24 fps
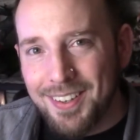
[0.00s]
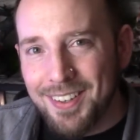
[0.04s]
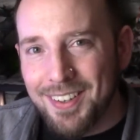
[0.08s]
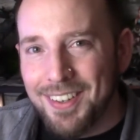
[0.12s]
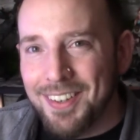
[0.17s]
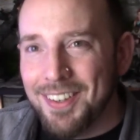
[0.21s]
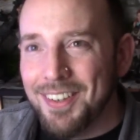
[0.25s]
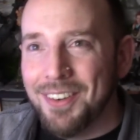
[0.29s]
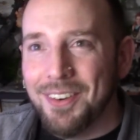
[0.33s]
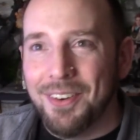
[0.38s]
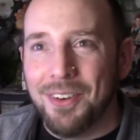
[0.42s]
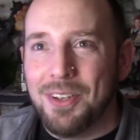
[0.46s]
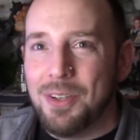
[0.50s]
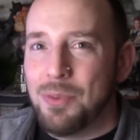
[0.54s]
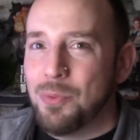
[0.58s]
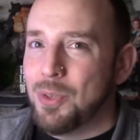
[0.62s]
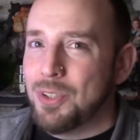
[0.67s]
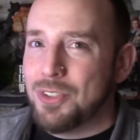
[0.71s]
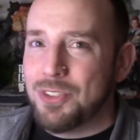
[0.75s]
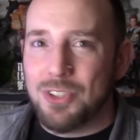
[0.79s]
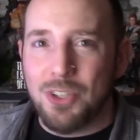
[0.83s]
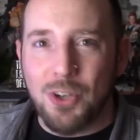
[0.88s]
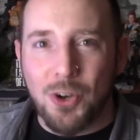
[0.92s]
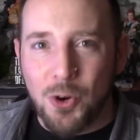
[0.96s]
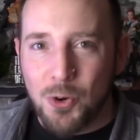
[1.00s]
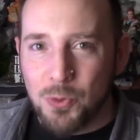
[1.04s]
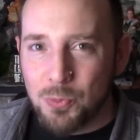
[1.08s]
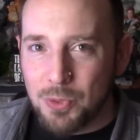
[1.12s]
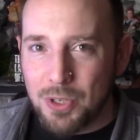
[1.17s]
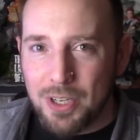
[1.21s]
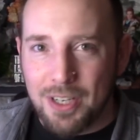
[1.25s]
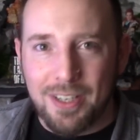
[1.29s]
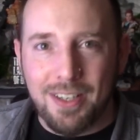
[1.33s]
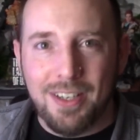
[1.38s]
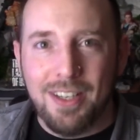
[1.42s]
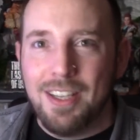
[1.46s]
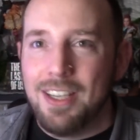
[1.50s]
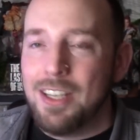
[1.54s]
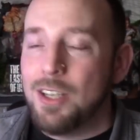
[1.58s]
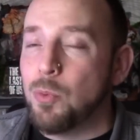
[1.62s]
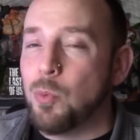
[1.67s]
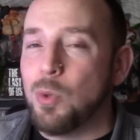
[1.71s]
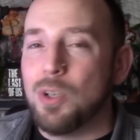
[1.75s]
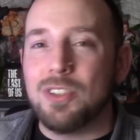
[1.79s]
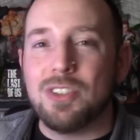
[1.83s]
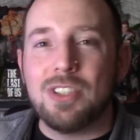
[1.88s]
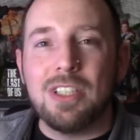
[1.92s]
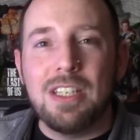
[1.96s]
You know, it wasn't a home run. It
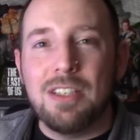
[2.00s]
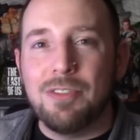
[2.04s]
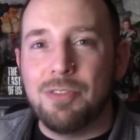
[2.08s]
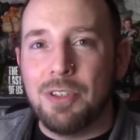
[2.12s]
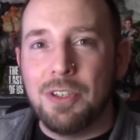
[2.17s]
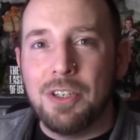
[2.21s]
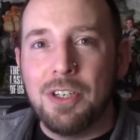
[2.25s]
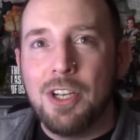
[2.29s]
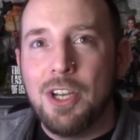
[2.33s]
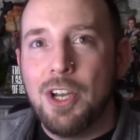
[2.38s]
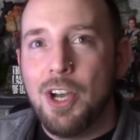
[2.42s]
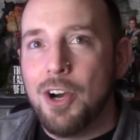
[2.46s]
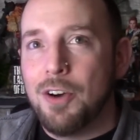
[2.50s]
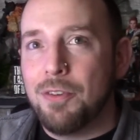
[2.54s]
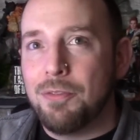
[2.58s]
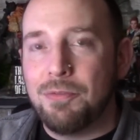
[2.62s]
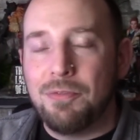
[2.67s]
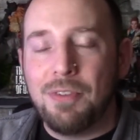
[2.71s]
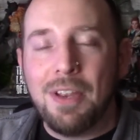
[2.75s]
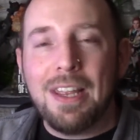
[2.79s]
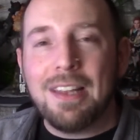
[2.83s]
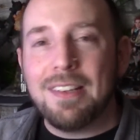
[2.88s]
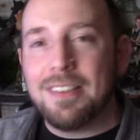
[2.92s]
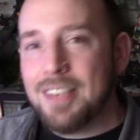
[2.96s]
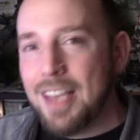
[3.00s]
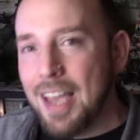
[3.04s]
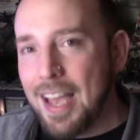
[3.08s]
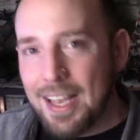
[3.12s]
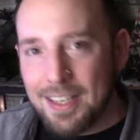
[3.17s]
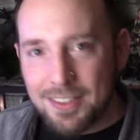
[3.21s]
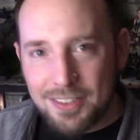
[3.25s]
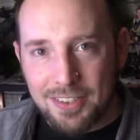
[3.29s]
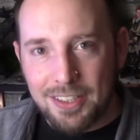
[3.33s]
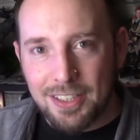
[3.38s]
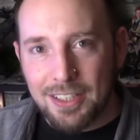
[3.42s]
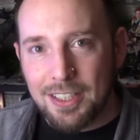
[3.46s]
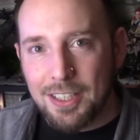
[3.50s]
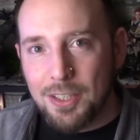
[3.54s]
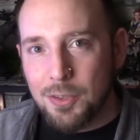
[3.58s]
wasn't even fantastic.